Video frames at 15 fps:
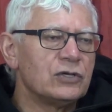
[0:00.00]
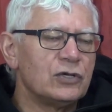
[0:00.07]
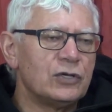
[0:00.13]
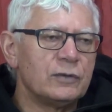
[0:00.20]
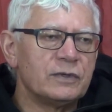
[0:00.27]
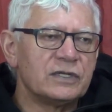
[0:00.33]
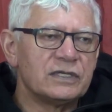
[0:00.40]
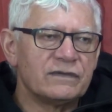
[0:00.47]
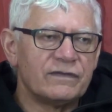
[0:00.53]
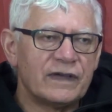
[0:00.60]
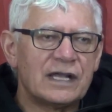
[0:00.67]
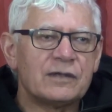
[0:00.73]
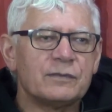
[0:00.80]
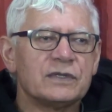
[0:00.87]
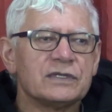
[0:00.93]
Urban
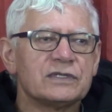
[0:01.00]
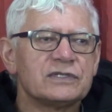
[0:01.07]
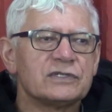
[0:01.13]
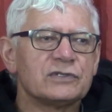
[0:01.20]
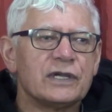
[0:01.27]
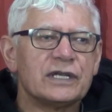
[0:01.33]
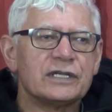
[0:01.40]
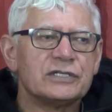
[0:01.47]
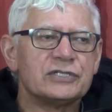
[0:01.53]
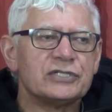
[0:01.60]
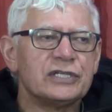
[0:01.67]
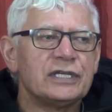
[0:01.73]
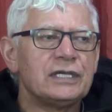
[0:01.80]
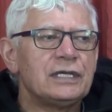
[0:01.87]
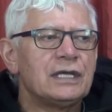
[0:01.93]
Development
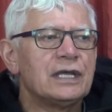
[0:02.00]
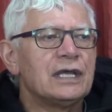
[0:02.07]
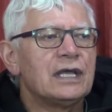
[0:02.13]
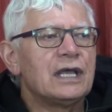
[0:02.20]
Strategy,